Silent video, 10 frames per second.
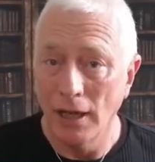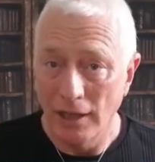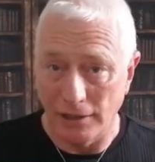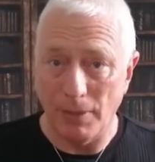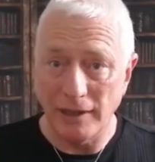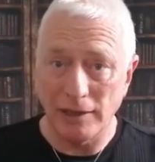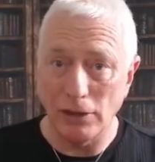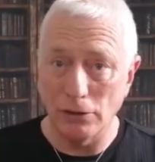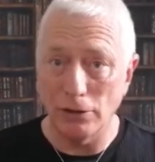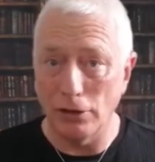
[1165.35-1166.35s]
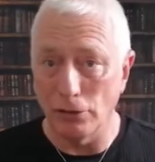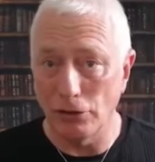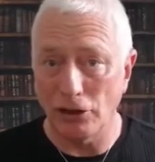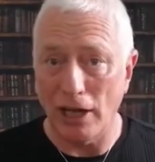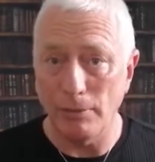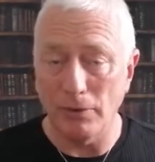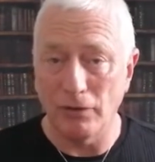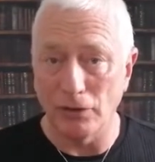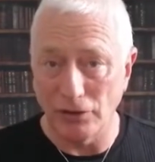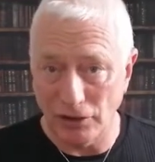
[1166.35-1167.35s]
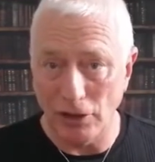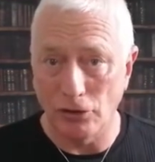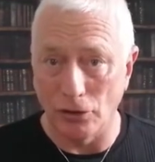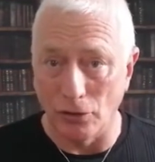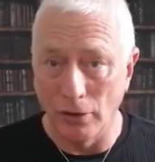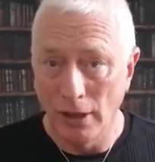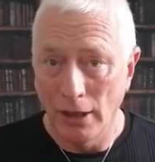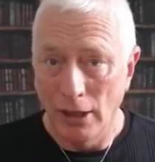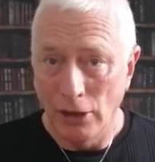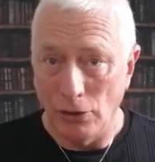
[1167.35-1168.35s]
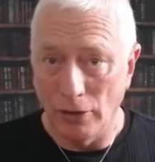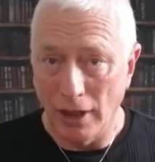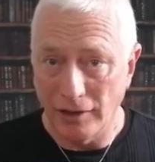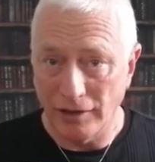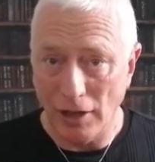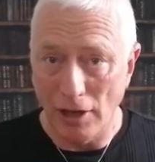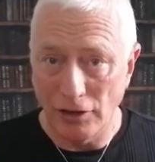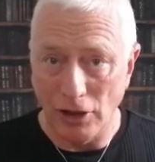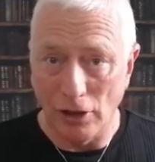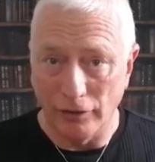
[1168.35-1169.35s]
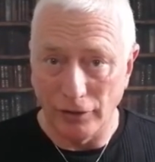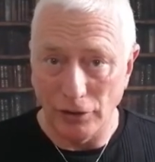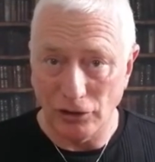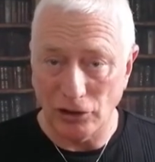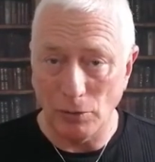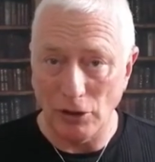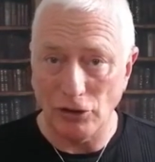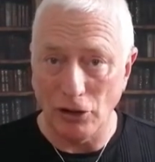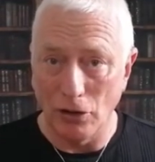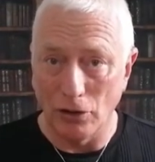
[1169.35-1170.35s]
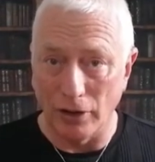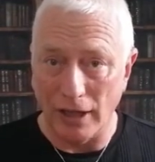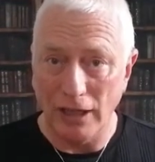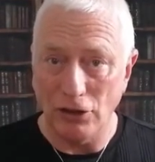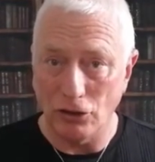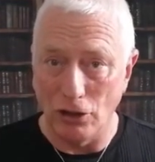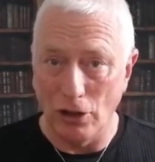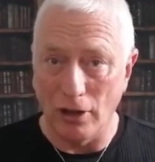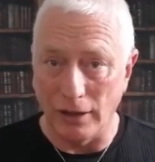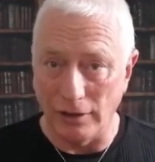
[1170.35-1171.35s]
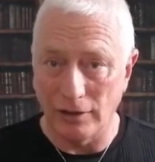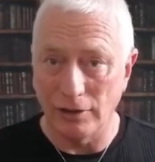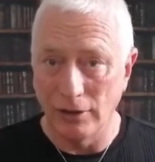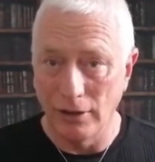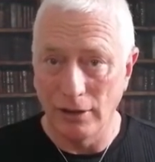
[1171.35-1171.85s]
So basically your shape of your sigil, you're kind of starting it off and you're switching on each light.